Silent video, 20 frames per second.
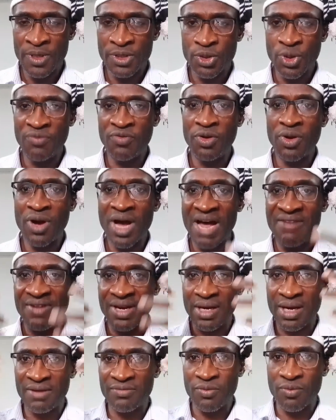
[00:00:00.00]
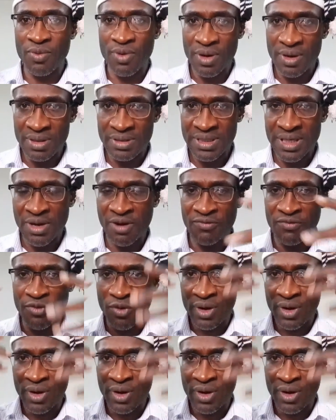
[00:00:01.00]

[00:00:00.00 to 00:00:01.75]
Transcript: So if you don't have enough words, enough